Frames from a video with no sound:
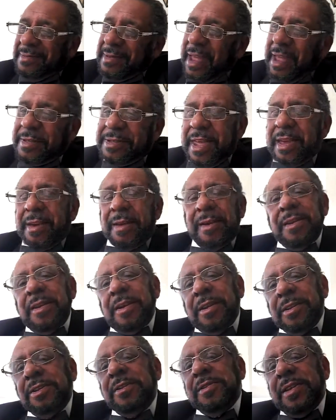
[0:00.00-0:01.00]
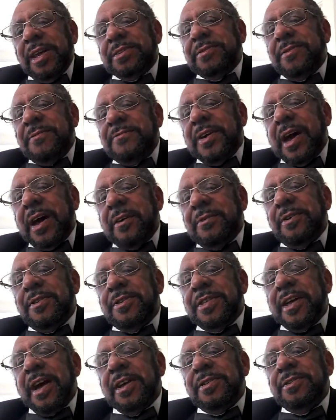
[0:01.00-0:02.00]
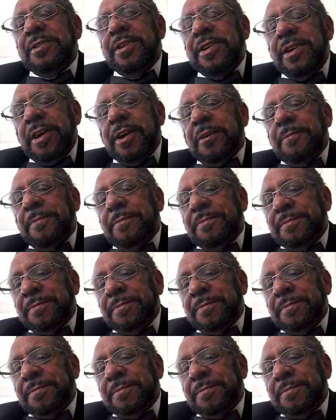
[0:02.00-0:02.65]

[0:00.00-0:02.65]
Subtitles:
I think, a little less than $500,000 a year.